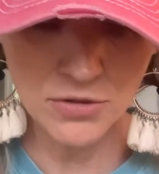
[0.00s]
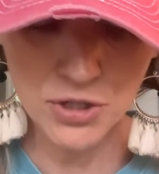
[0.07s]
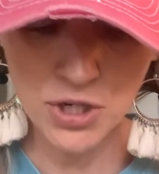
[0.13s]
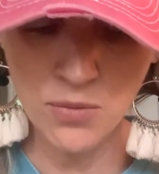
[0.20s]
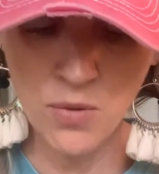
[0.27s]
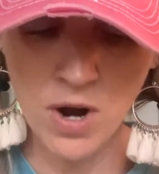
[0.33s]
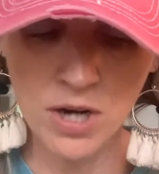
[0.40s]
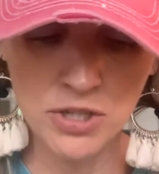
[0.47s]
she
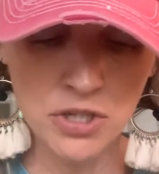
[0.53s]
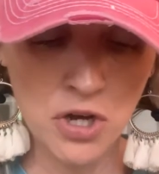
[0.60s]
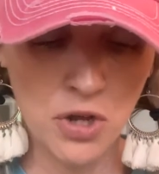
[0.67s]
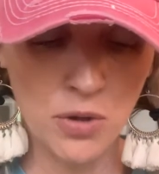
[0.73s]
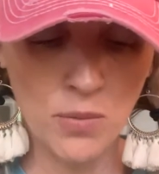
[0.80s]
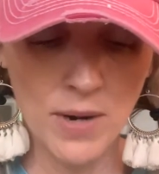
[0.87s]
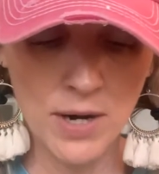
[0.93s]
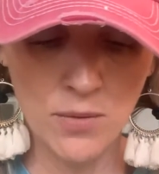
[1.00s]
walked all
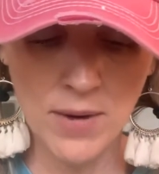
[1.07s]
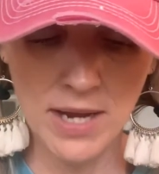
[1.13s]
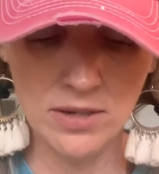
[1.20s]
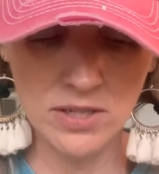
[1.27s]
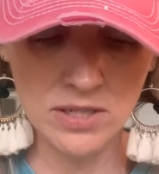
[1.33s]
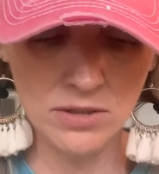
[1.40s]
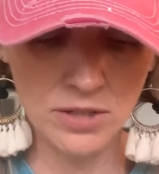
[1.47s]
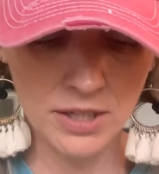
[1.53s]
the way around
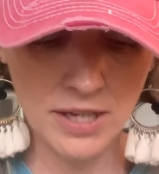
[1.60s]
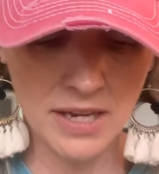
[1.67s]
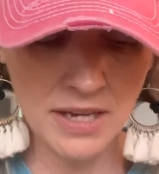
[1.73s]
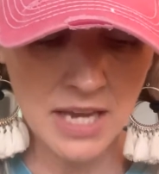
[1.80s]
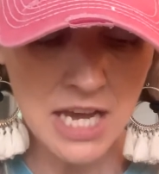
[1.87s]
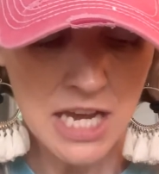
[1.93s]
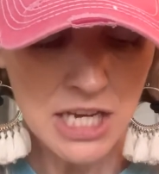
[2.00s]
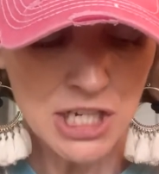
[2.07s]
it looking.
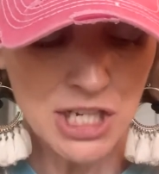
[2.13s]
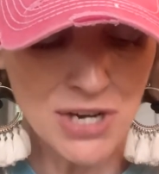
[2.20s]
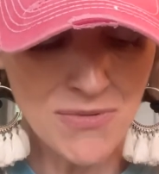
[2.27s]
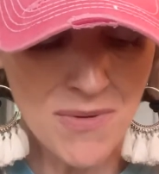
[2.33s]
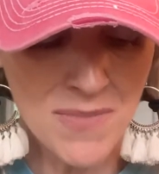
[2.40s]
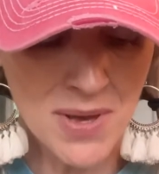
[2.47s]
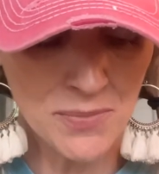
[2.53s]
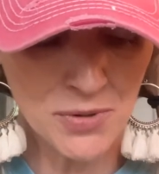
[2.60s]
She
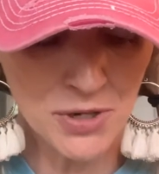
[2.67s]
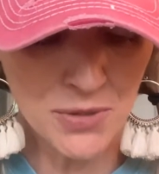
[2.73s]
remembered